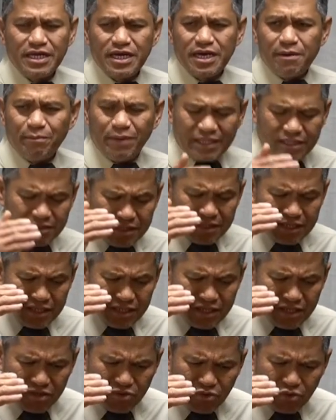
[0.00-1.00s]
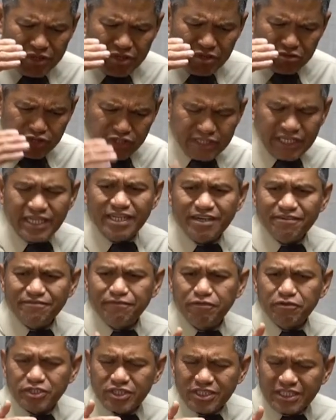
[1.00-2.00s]
But when you see the
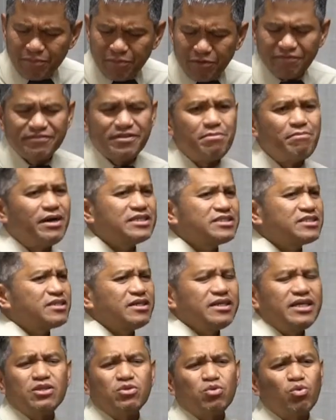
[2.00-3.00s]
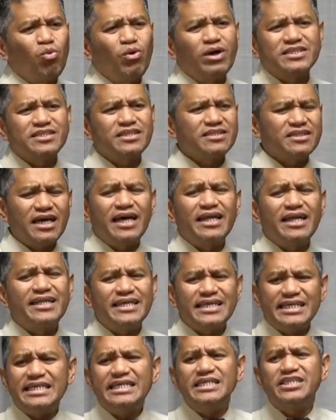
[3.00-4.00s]
footstep of the master, it wasn't an
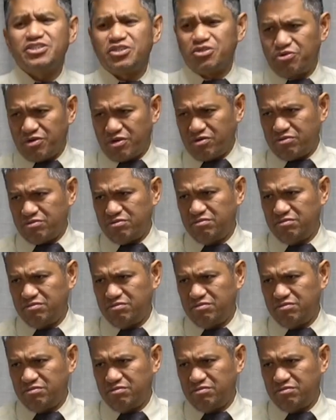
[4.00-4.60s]
easy road